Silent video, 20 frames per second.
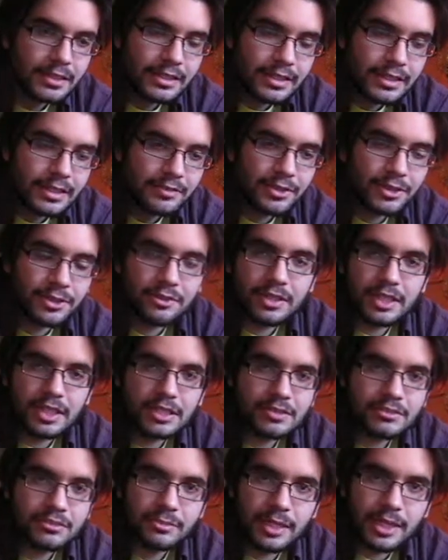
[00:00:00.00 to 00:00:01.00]
even 3
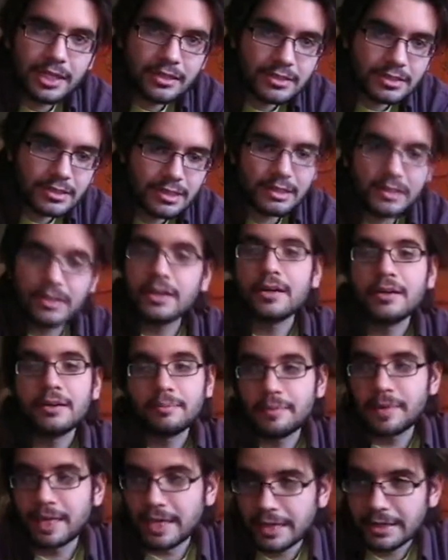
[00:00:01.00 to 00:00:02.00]
years from now, it's like, oh
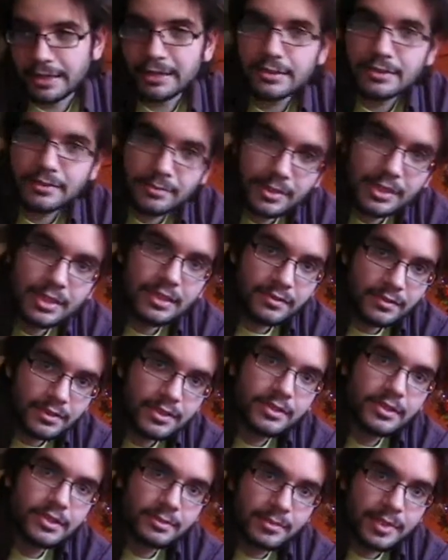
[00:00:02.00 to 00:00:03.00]
man, can you believe
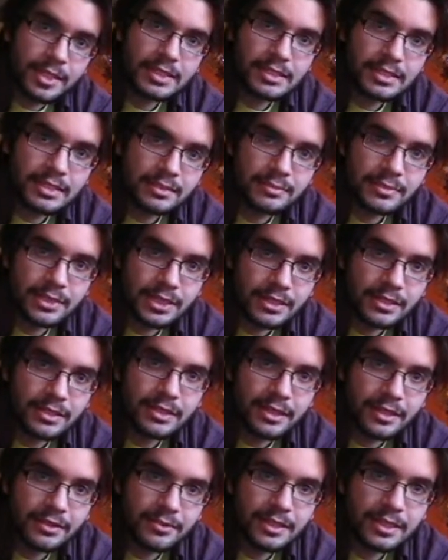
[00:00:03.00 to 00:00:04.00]
Corey messed up dinner
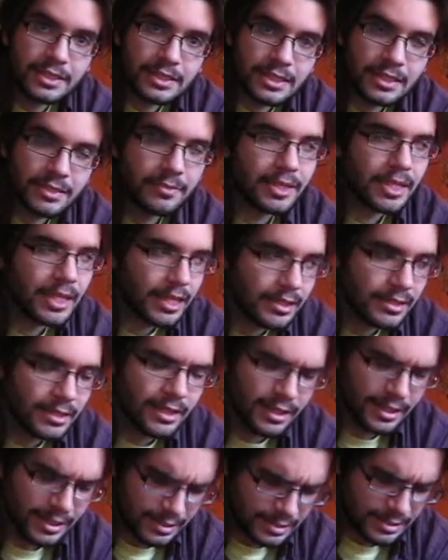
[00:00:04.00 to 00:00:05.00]
that one time? Yeah,
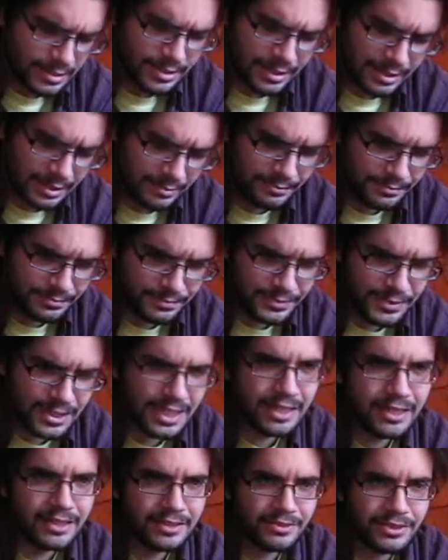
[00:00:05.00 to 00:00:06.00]
thanks. I'm
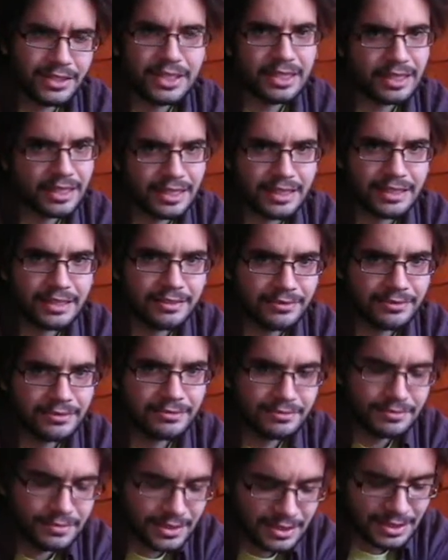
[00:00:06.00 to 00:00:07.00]
tired of hearing it,
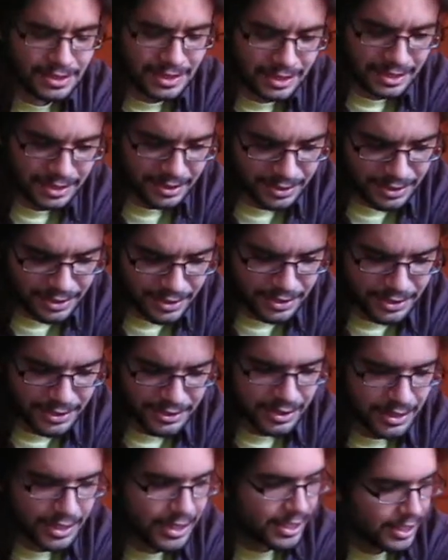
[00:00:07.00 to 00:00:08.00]
to tell you the truth.
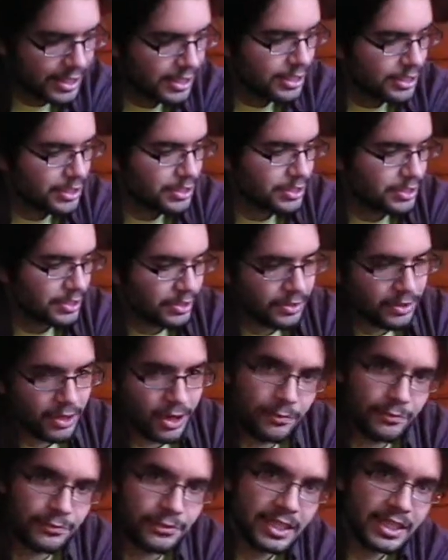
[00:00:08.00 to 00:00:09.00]
So
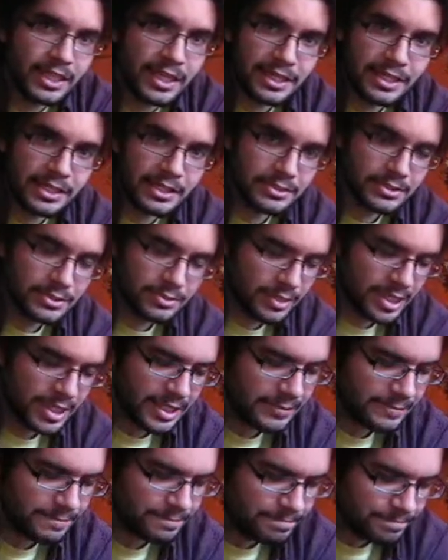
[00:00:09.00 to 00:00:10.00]
hopefully that goes well.